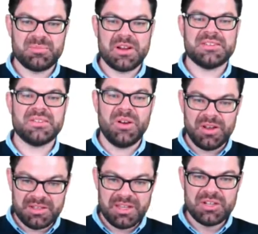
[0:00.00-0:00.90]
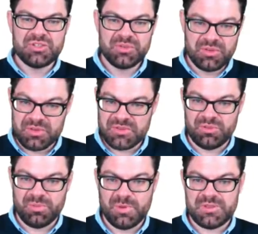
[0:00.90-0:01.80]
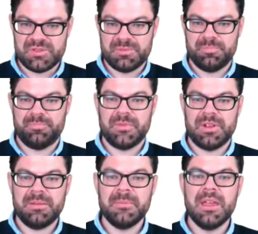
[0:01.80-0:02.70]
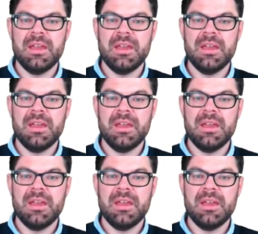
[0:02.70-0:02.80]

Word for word: price on to consumers. Okay?